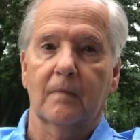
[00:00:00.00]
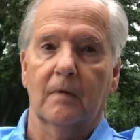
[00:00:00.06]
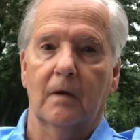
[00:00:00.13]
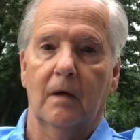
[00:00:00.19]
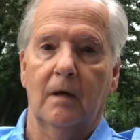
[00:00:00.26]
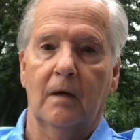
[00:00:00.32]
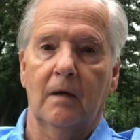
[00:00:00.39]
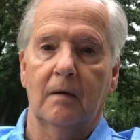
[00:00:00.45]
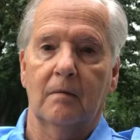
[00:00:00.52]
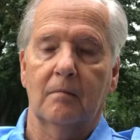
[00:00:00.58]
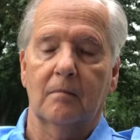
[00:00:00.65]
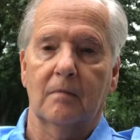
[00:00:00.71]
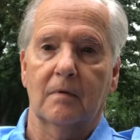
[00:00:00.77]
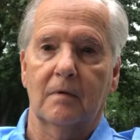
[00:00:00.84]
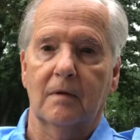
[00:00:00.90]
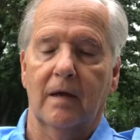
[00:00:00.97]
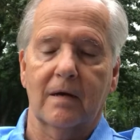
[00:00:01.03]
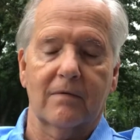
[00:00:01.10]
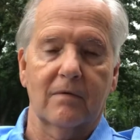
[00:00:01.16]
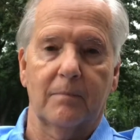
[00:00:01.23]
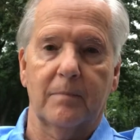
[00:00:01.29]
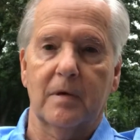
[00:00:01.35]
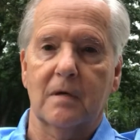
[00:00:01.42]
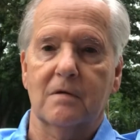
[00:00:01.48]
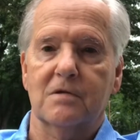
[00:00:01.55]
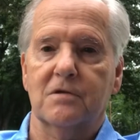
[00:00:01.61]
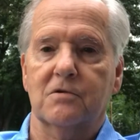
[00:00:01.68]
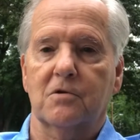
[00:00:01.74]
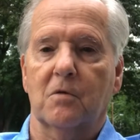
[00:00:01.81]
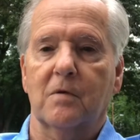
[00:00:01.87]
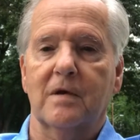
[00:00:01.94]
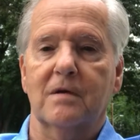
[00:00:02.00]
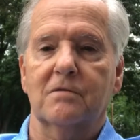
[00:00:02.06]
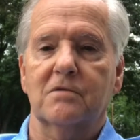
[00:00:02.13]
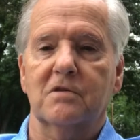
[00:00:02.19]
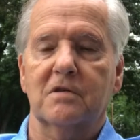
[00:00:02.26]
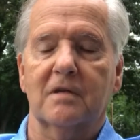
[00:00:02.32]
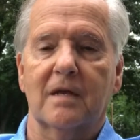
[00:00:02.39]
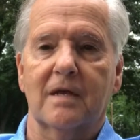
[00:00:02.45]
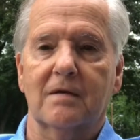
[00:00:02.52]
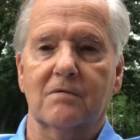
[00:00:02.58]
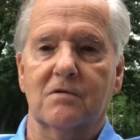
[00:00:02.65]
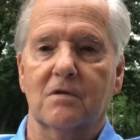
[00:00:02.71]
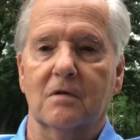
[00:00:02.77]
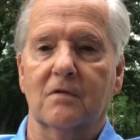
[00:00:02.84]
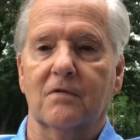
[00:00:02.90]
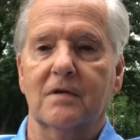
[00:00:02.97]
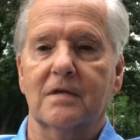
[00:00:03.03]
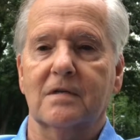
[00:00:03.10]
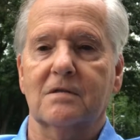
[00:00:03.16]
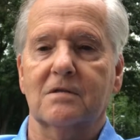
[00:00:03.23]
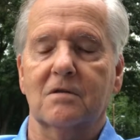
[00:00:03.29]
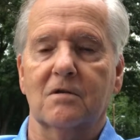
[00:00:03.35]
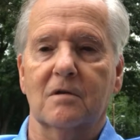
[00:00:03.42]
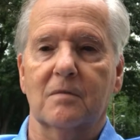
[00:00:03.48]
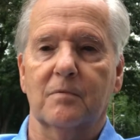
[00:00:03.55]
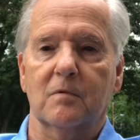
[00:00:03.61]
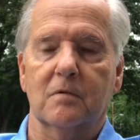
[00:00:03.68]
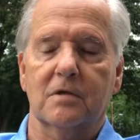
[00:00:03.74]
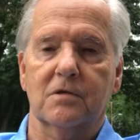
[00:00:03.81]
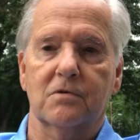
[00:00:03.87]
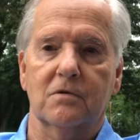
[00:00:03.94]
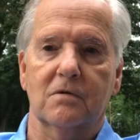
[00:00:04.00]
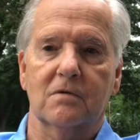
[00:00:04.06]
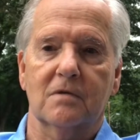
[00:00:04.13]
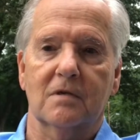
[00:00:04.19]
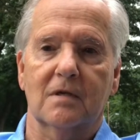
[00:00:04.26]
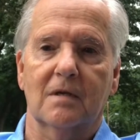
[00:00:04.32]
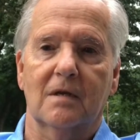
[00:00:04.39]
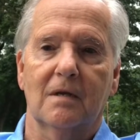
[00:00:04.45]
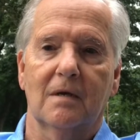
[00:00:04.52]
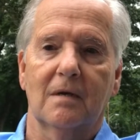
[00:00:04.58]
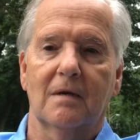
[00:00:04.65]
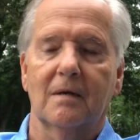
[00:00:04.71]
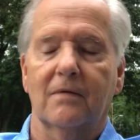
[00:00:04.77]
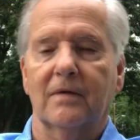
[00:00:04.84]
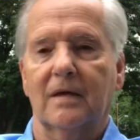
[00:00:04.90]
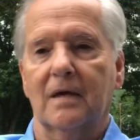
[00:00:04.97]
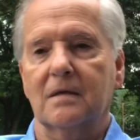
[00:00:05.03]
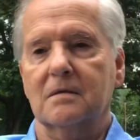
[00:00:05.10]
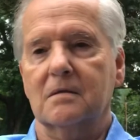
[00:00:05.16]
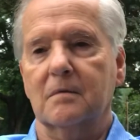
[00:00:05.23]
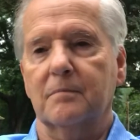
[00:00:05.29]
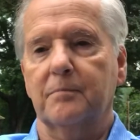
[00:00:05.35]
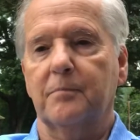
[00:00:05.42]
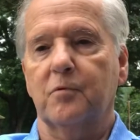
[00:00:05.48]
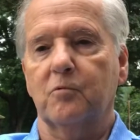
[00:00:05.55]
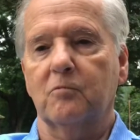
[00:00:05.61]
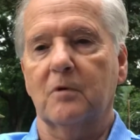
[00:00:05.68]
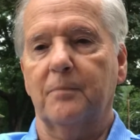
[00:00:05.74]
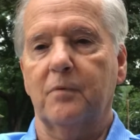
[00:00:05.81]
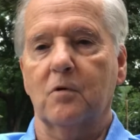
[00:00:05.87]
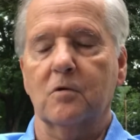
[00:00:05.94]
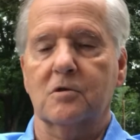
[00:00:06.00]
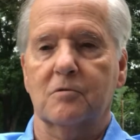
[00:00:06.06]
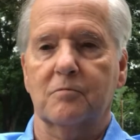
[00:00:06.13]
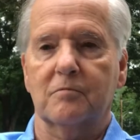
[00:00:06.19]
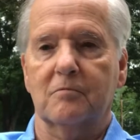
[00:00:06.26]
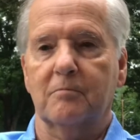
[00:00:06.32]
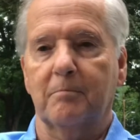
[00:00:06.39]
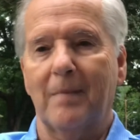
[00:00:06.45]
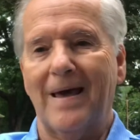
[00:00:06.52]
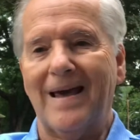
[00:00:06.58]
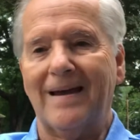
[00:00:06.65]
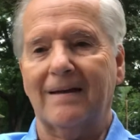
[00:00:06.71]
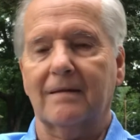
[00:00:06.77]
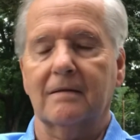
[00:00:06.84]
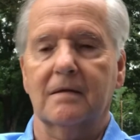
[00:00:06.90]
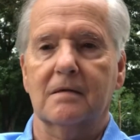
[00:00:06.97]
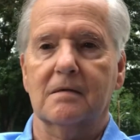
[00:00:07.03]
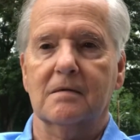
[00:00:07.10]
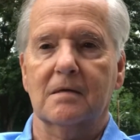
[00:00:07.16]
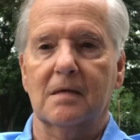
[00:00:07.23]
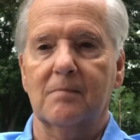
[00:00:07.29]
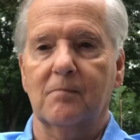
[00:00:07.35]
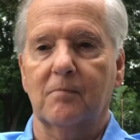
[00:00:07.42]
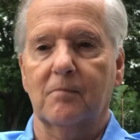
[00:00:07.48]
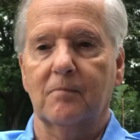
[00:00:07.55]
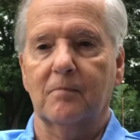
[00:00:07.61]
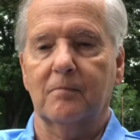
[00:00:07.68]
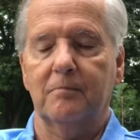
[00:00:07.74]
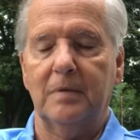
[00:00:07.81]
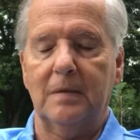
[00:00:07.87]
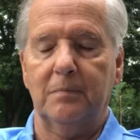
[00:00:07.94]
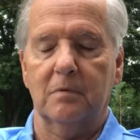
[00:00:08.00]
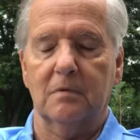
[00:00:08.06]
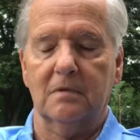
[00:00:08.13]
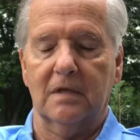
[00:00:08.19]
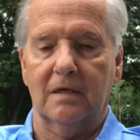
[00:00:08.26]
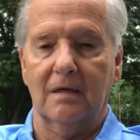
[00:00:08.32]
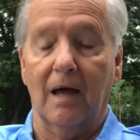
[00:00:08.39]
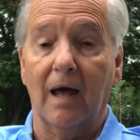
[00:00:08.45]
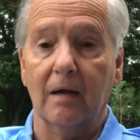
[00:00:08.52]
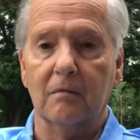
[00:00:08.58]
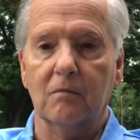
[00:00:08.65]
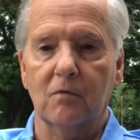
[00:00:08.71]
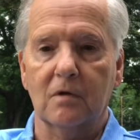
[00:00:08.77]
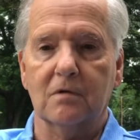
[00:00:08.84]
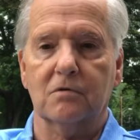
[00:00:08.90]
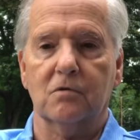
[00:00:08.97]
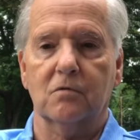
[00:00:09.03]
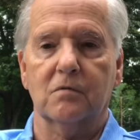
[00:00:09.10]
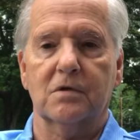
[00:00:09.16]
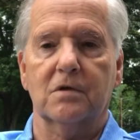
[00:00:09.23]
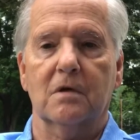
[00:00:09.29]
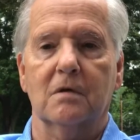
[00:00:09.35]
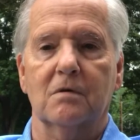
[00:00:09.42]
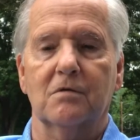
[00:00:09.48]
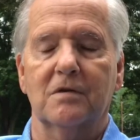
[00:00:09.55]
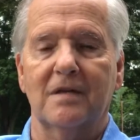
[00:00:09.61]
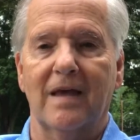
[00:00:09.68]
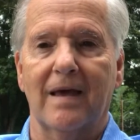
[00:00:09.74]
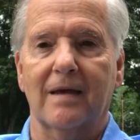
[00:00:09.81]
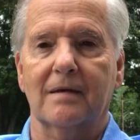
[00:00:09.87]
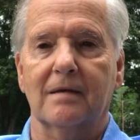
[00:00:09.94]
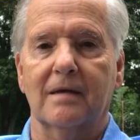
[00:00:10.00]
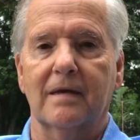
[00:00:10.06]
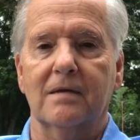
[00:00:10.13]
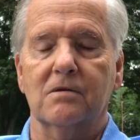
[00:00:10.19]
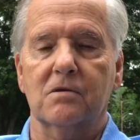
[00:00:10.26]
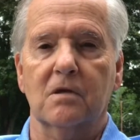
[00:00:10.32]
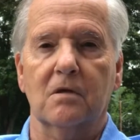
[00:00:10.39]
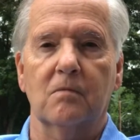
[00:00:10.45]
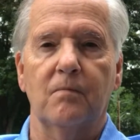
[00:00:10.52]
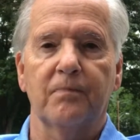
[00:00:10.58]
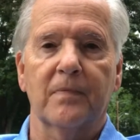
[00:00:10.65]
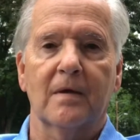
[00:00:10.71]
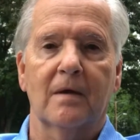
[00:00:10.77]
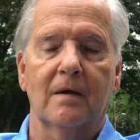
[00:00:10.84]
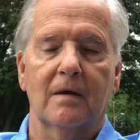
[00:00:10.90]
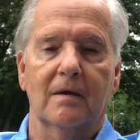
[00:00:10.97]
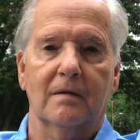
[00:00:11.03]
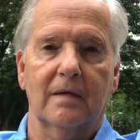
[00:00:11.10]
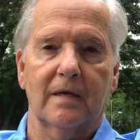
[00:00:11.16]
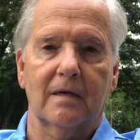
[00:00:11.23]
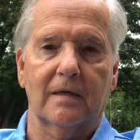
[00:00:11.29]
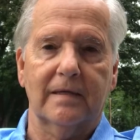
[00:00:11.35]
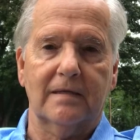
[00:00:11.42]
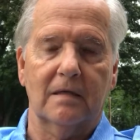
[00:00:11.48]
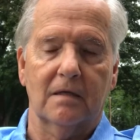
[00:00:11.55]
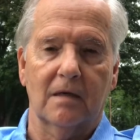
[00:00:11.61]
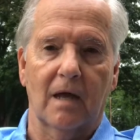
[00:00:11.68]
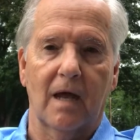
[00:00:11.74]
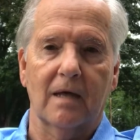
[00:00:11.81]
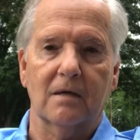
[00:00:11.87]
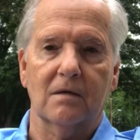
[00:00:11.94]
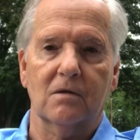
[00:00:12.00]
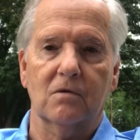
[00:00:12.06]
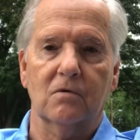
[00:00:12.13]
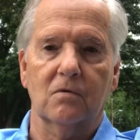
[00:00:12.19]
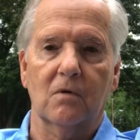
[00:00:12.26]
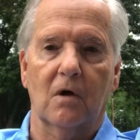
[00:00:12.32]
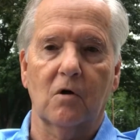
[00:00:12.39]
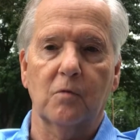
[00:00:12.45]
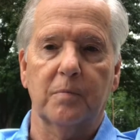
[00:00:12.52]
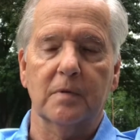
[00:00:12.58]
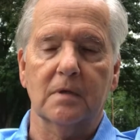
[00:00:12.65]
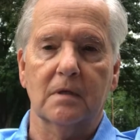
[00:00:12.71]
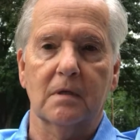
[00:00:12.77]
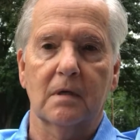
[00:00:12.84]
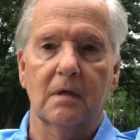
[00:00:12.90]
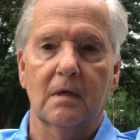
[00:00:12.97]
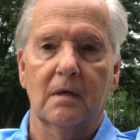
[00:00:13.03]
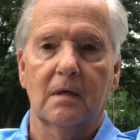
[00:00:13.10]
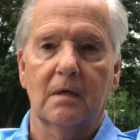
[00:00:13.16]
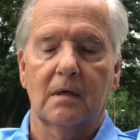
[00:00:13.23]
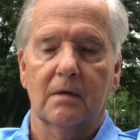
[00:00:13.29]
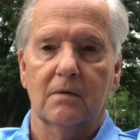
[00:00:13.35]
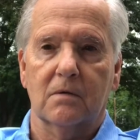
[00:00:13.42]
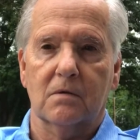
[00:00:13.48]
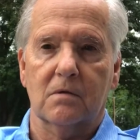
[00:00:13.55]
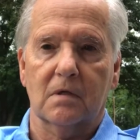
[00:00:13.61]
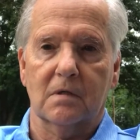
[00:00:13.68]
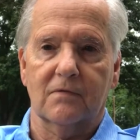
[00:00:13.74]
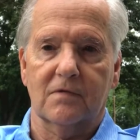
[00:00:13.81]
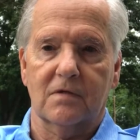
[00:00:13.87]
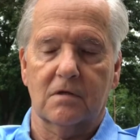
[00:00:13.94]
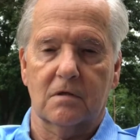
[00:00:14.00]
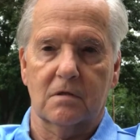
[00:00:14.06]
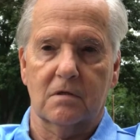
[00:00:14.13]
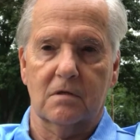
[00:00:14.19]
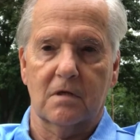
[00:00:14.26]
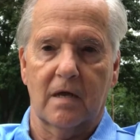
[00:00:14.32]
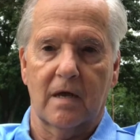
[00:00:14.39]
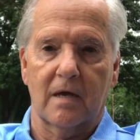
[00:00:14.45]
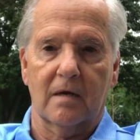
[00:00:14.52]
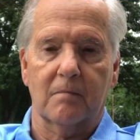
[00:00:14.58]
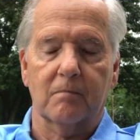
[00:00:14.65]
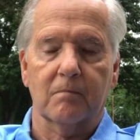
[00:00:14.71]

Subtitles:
A lot of the parishes around sent out surveys to their parishioners, and they got some reports back that some people did not want to return yet, and so they elected not to open the services yet.